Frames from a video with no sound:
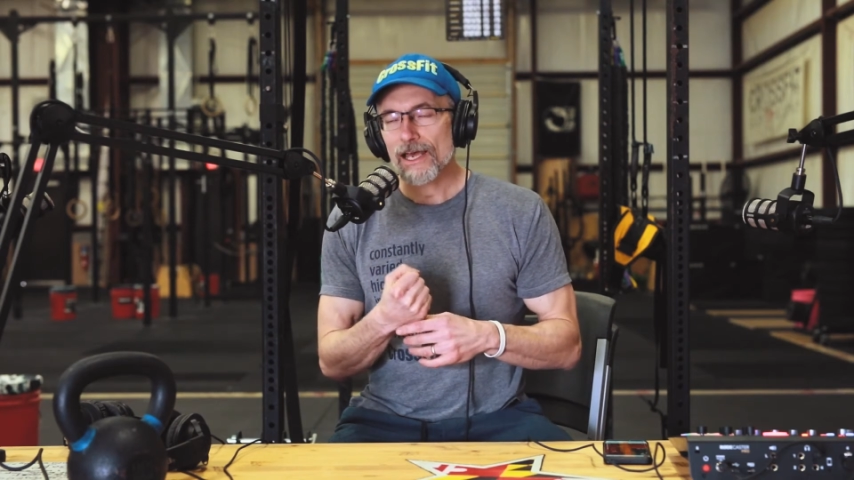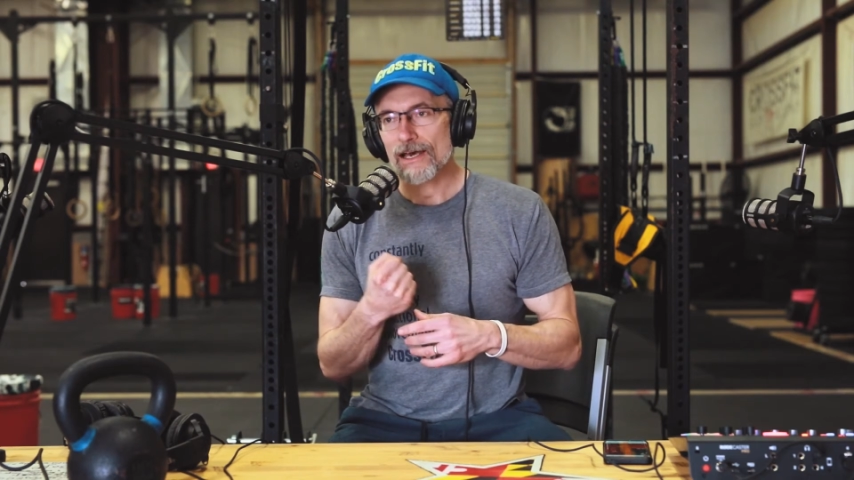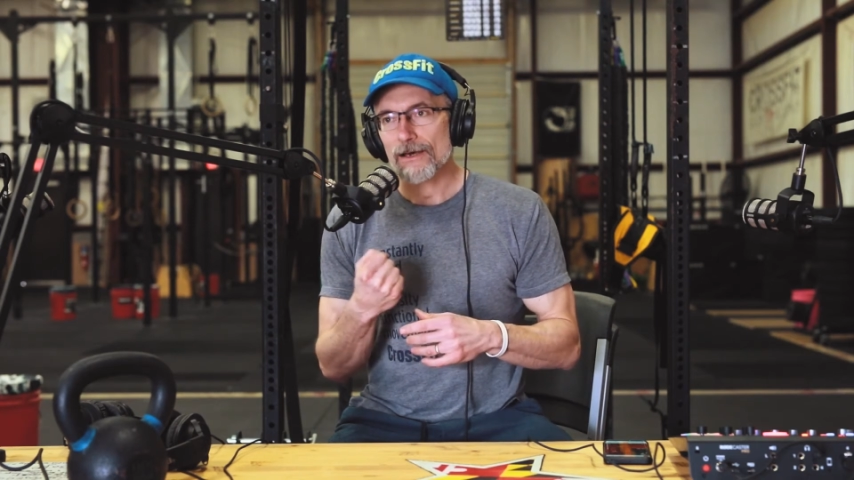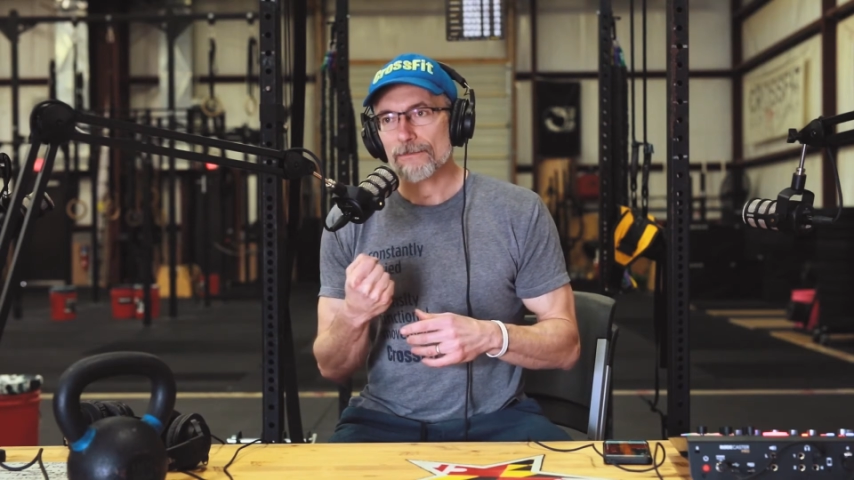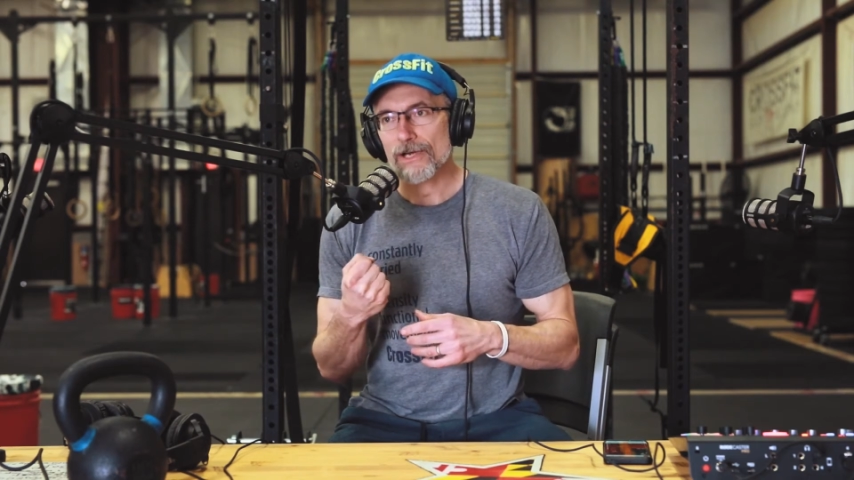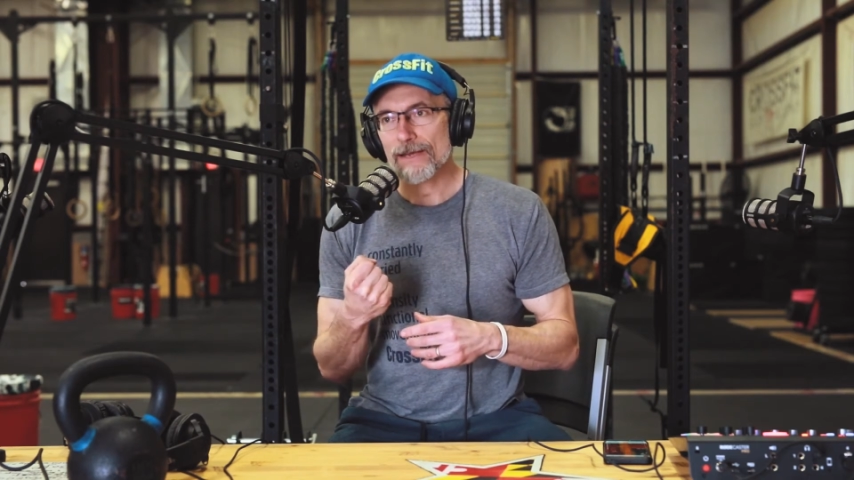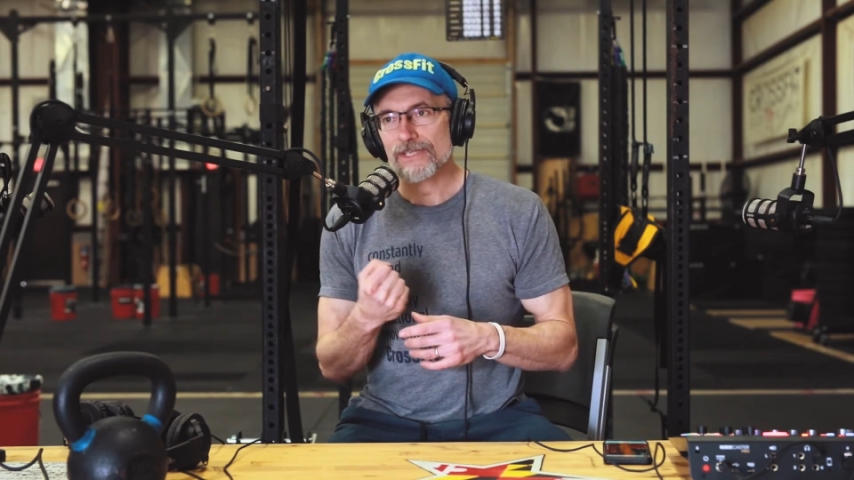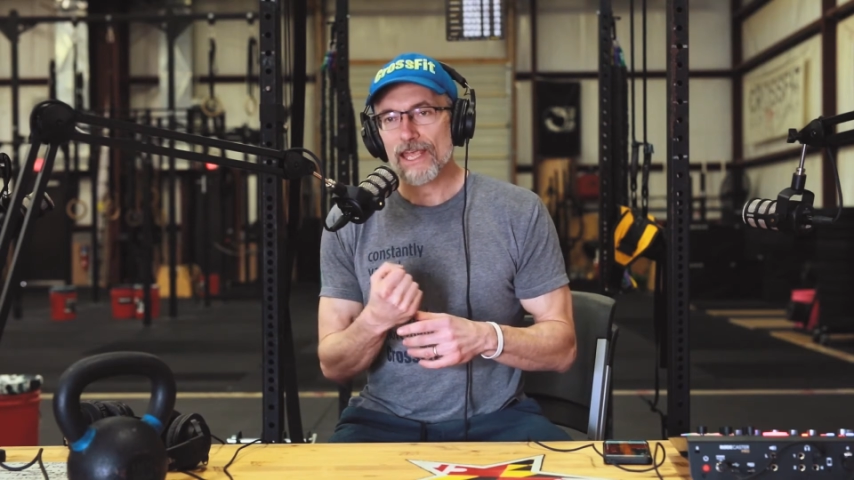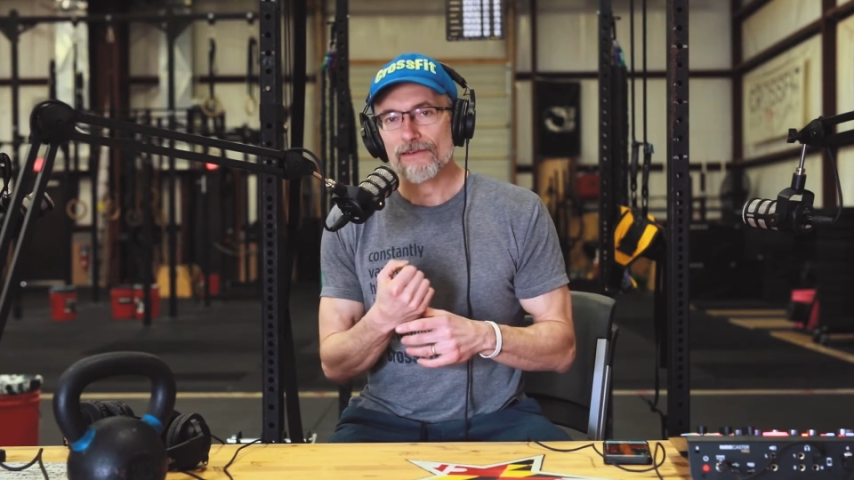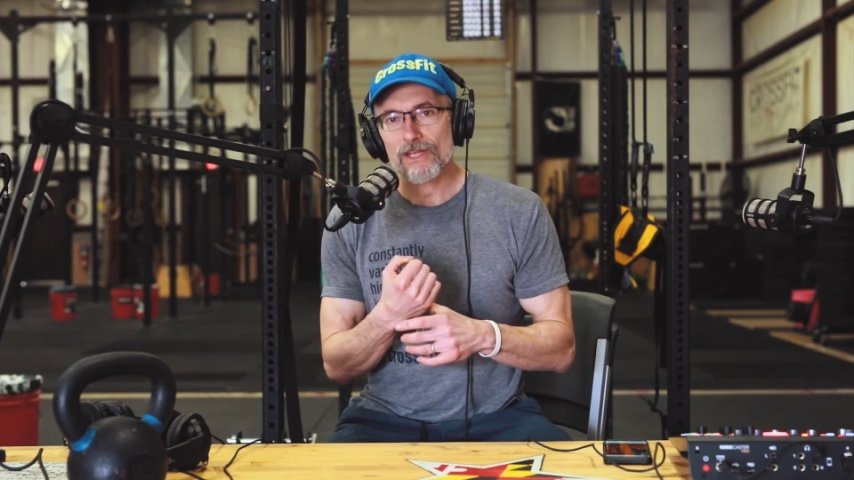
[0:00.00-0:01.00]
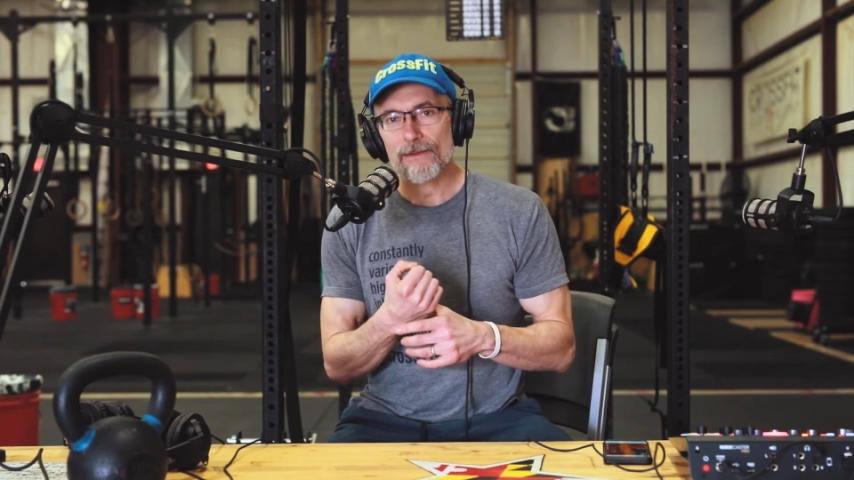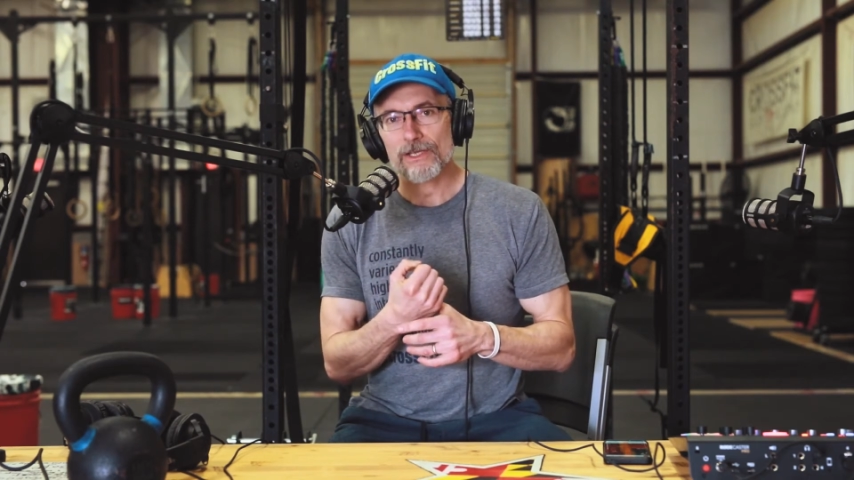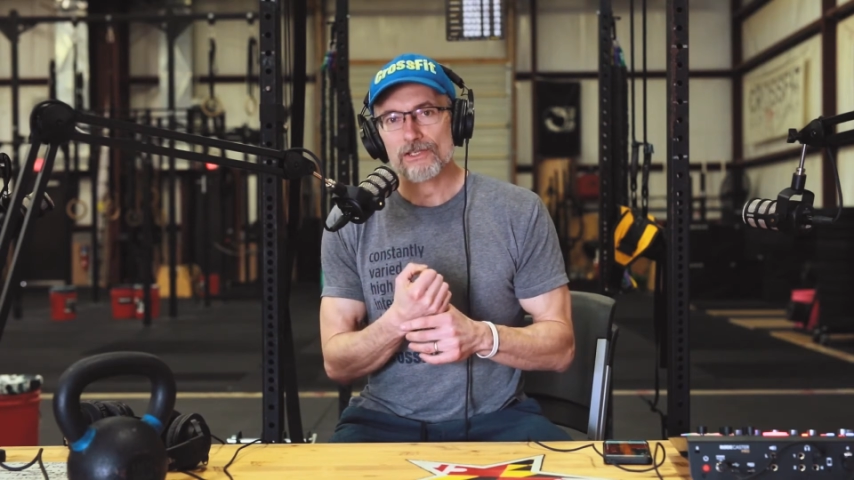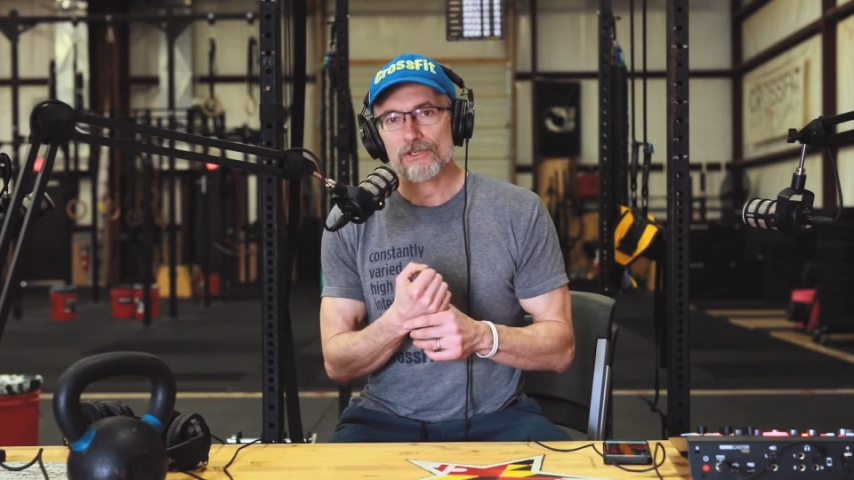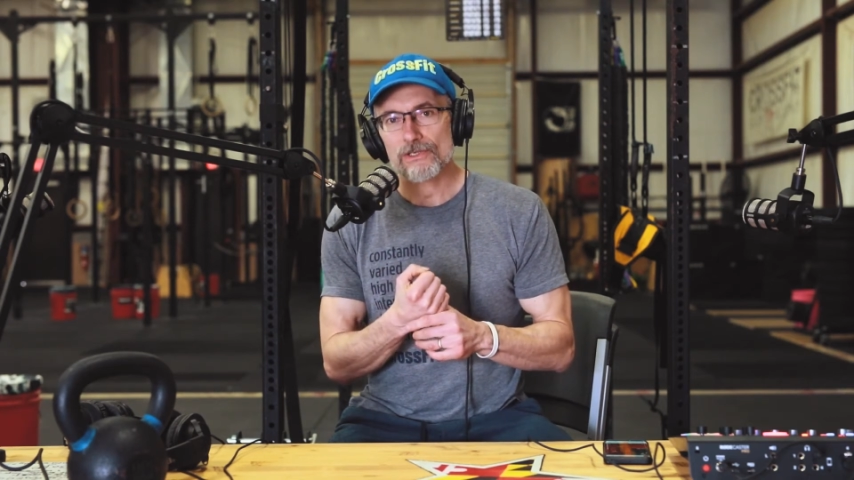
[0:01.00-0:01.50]
uh, perhaps they have not
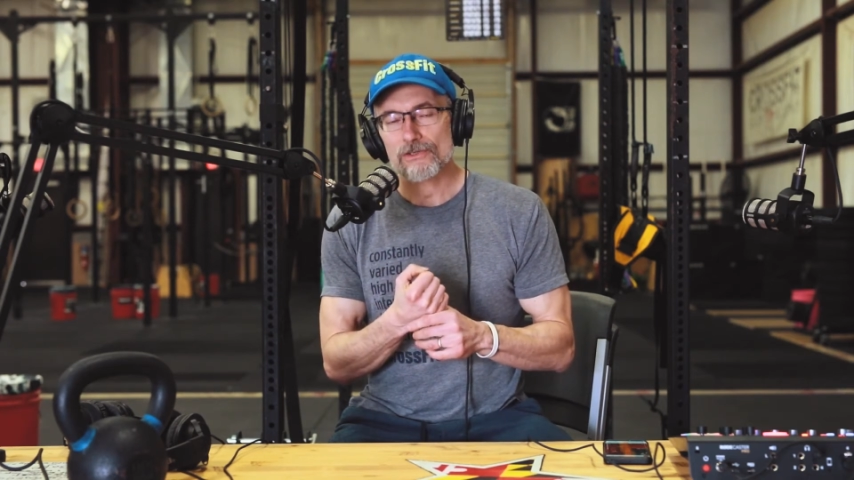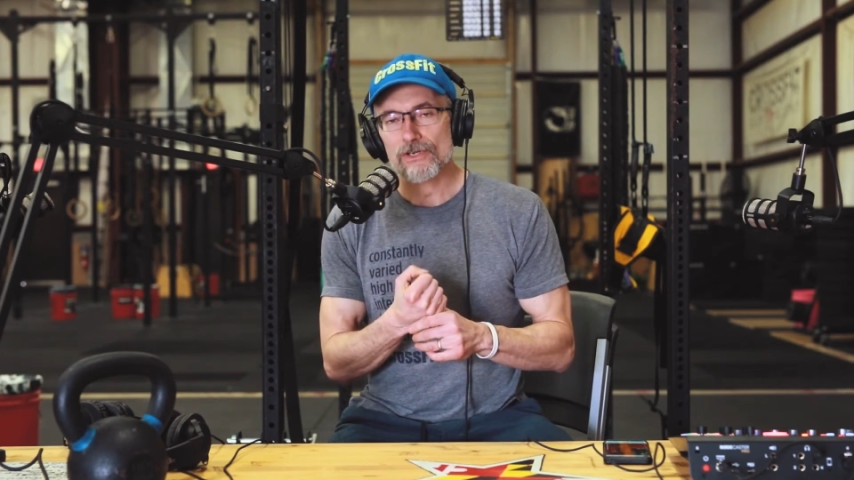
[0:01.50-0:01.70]
been doing